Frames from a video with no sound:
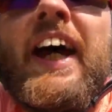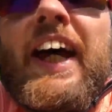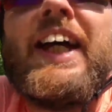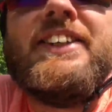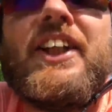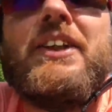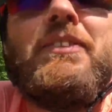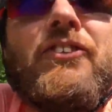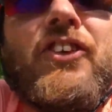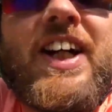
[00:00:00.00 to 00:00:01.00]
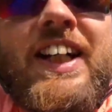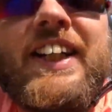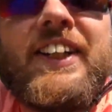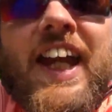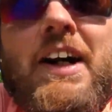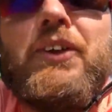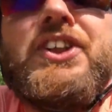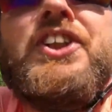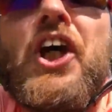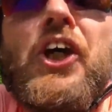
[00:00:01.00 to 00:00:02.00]
It's going to be really the hours
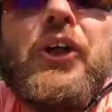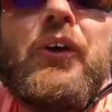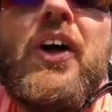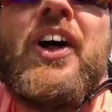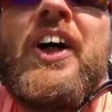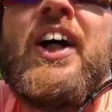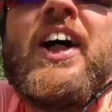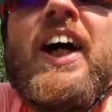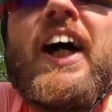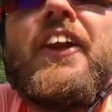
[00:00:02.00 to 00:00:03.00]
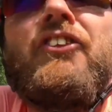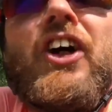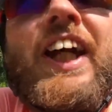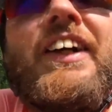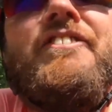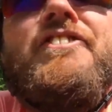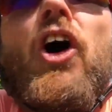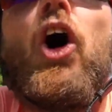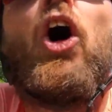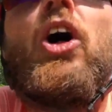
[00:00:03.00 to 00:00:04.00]
2, 3 and
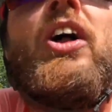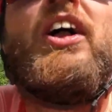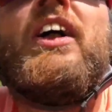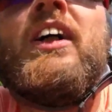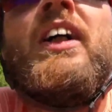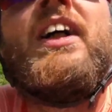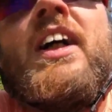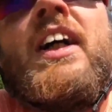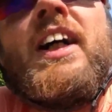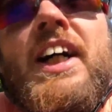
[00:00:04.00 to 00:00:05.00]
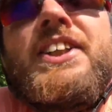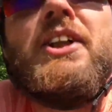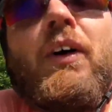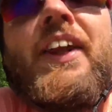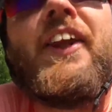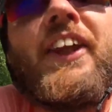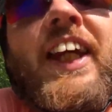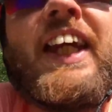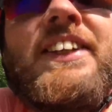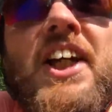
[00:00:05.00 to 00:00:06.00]
4 as to whether the
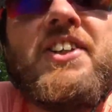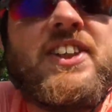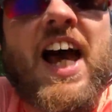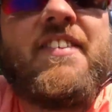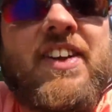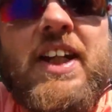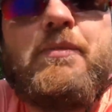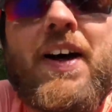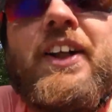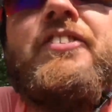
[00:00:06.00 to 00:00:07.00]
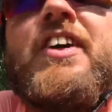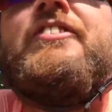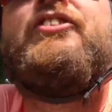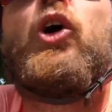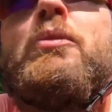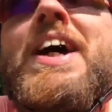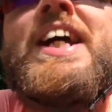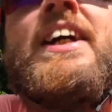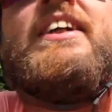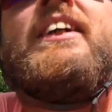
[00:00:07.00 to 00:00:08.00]
ketones have any benefit for me.